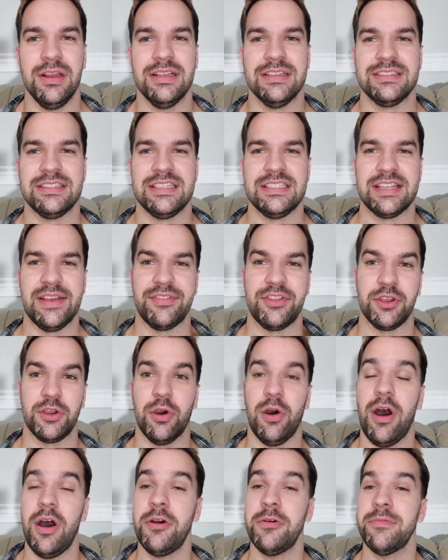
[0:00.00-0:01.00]
Since you have to go
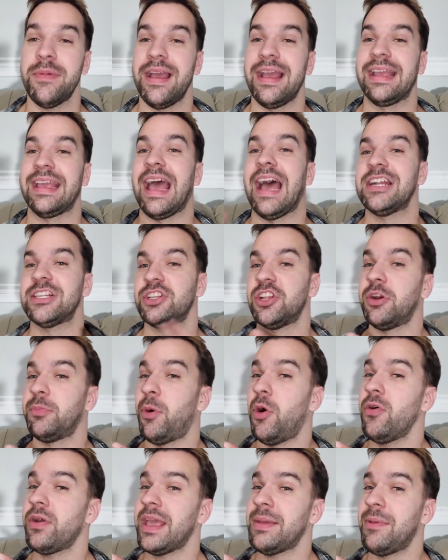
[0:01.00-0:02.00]
out and catch another
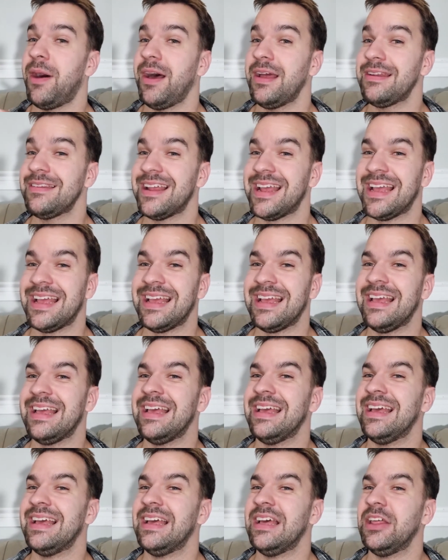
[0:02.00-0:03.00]
Pokemon,
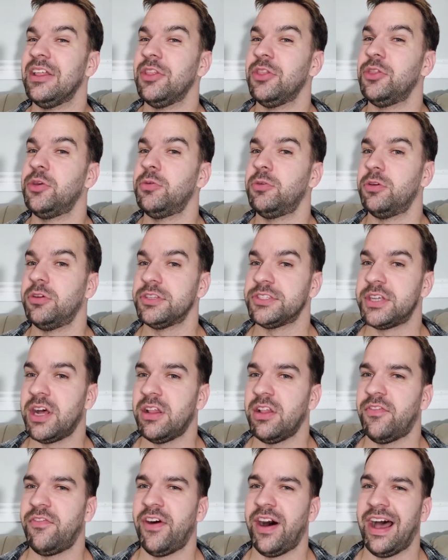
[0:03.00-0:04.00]
the rule is
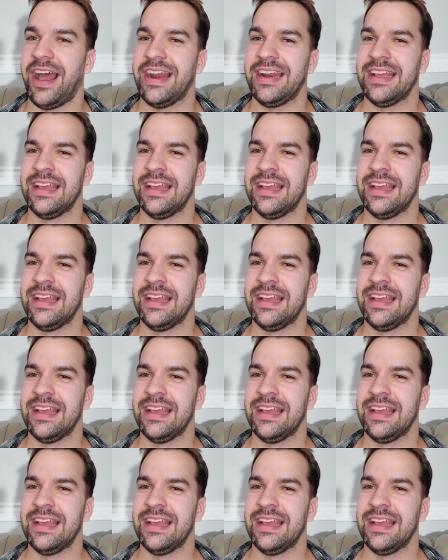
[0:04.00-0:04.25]
nullified.